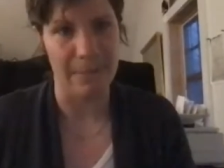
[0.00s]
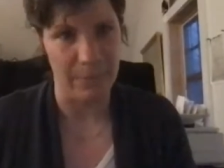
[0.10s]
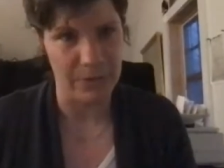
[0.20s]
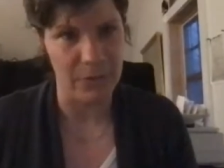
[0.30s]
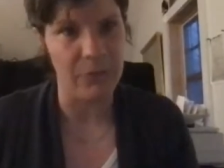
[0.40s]

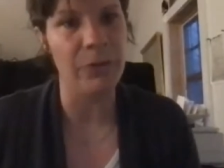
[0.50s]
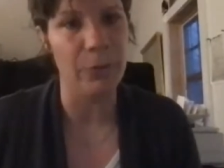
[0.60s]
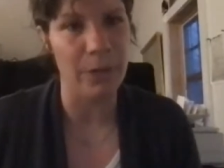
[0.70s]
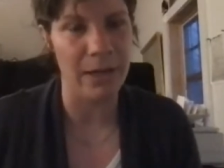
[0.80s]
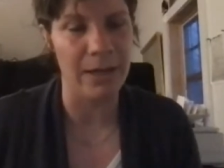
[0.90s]
symbol. So if you
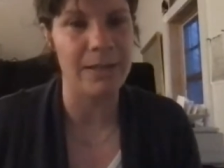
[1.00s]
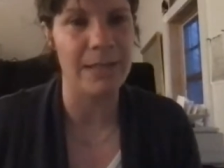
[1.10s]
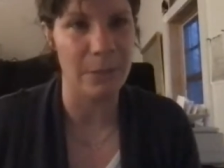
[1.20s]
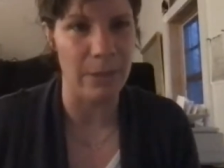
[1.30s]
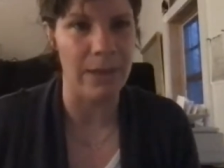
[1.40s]
were eating
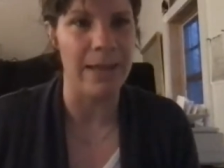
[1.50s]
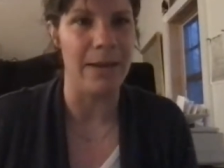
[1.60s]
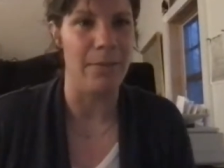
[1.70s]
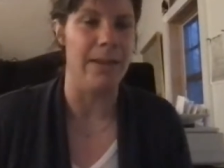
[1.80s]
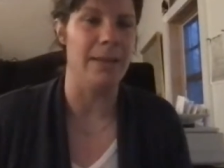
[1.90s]
seaweed, then
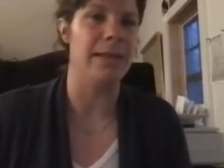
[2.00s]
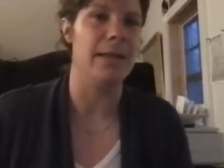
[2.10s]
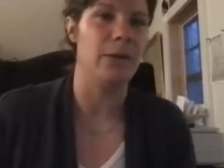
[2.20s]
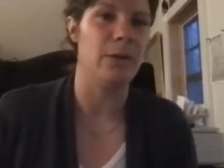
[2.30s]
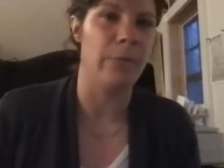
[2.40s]
it meant that
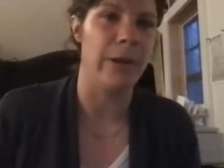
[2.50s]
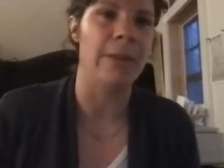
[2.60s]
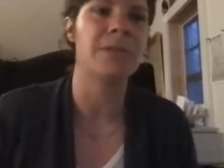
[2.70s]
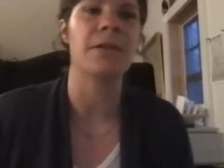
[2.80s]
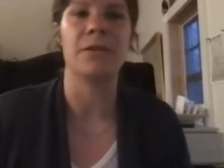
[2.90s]
you
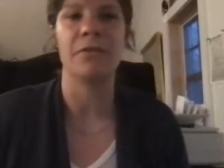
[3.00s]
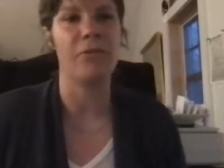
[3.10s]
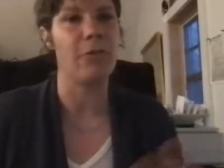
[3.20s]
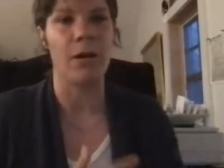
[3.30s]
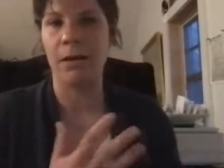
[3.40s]
perhaps couldn't
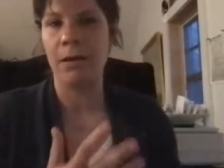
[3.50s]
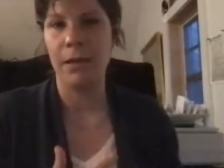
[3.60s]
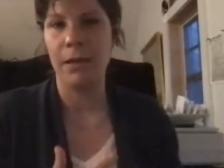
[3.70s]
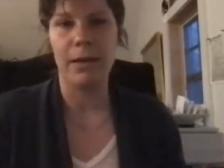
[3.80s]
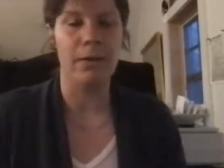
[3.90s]
afford
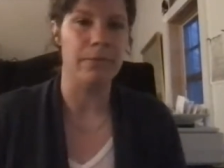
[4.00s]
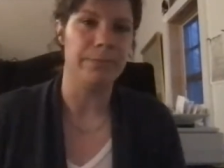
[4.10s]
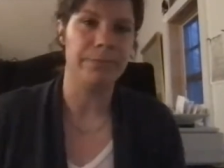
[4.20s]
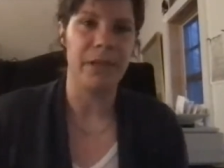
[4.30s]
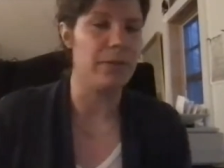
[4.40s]
you know
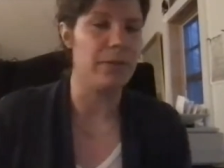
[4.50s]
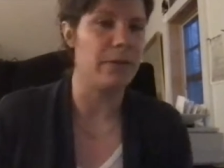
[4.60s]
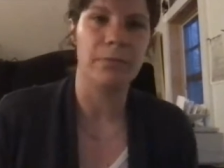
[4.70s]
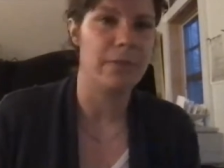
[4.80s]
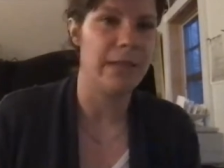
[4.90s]
mm. other
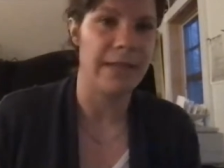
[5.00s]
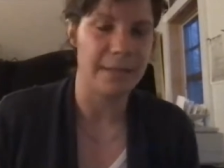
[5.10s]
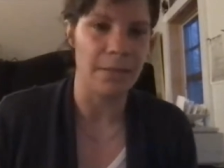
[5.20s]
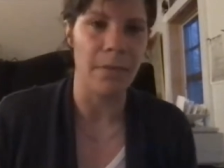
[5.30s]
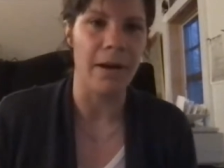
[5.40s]
things
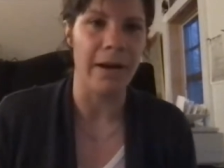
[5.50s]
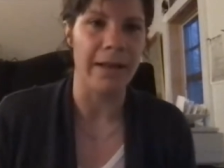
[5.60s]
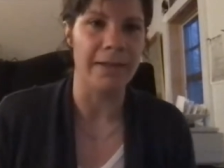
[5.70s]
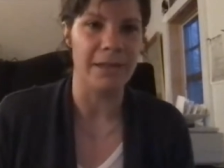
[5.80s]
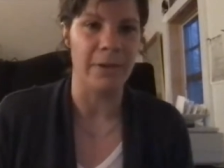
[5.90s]
at the
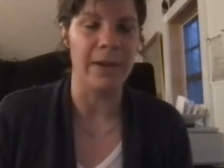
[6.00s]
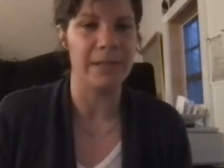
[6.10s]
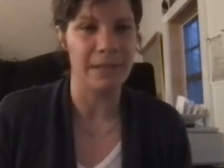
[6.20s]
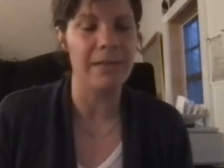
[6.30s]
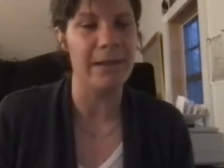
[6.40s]
market. So it
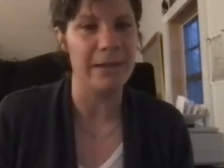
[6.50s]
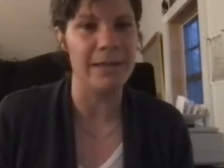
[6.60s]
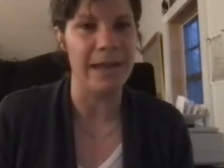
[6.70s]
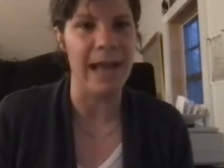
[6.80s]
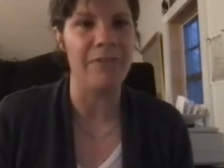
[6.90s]
did it
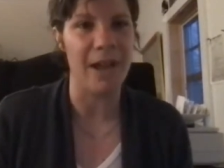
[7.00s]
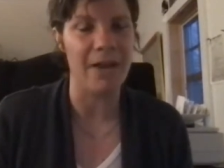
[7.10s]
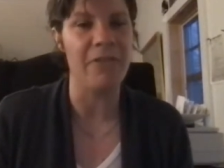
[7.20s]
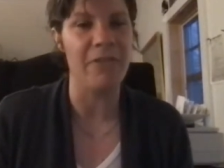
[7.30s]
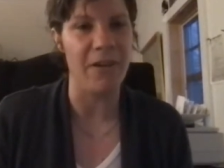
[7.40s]
did have kind
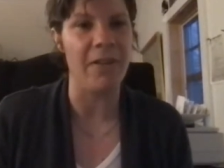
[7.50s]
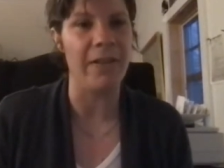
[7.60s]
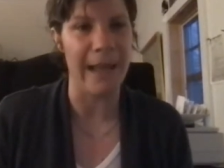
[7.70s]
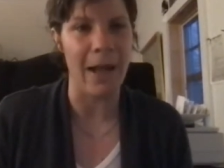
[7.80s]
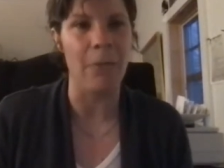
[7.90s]
of a
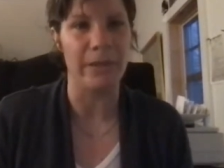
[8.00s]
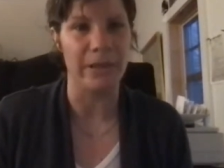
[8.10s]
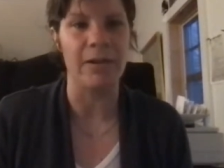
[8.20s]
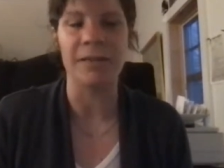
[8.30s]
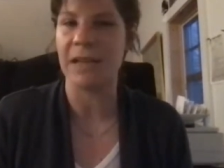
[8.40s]
falling out. But
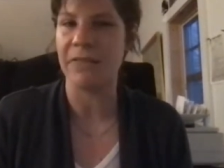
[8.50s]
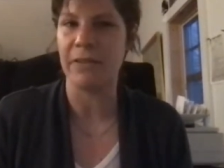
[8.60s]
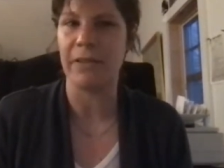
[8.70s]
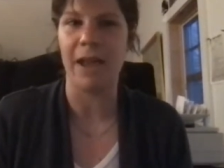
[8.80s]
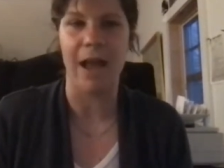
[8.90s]
there are
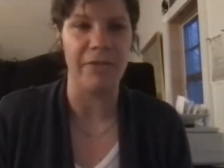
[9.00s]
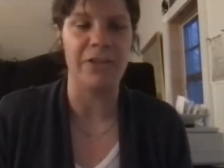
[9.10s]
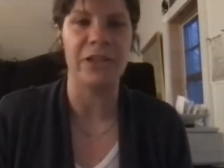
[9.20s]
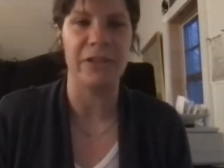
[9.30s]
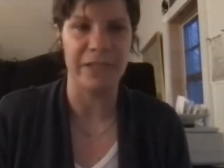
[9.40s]
definitely
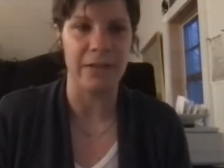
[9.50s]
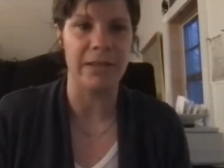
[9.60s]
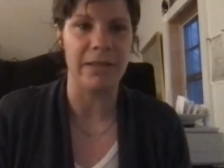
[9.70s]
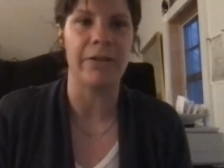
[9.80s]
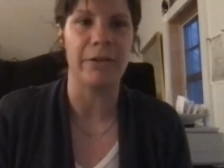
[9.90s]
Irish chefs out
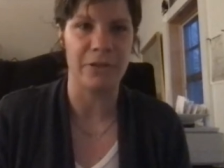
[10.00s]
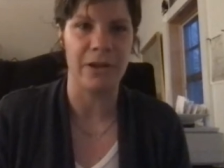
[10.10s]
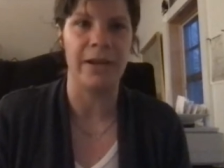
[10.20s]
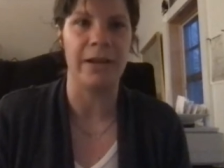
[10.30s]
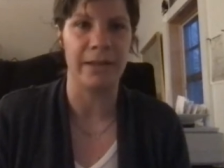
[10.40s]
there who are
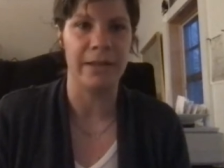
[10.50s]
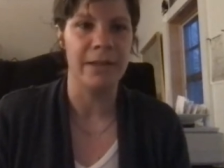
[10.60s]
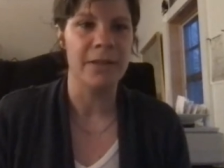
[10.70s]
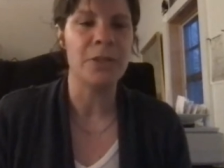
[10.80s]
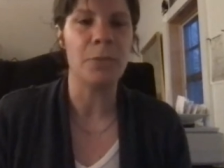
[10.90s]
trying to
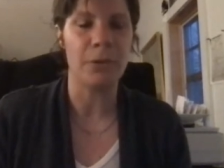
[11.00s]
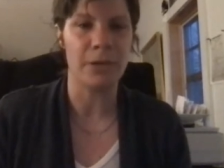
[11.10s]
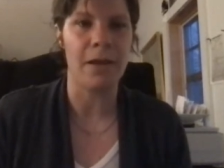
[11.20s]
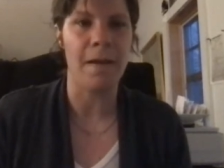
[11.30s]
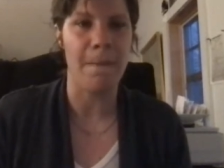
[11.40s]
support
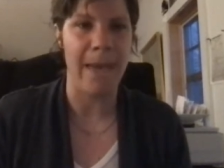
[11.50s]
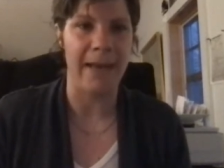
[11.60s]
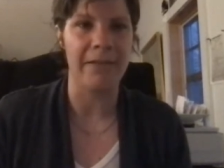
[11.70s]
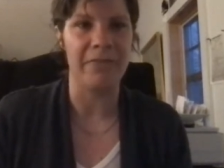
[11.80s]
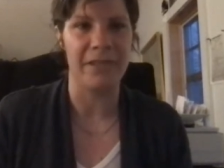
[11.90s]
the
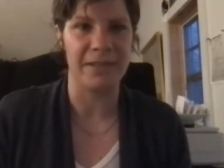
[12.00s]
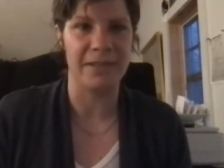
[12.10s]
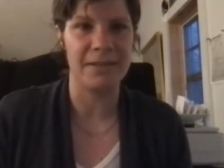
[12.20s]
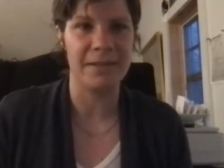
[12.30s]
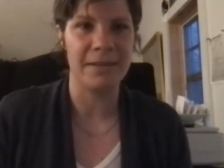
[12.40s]
comeback of this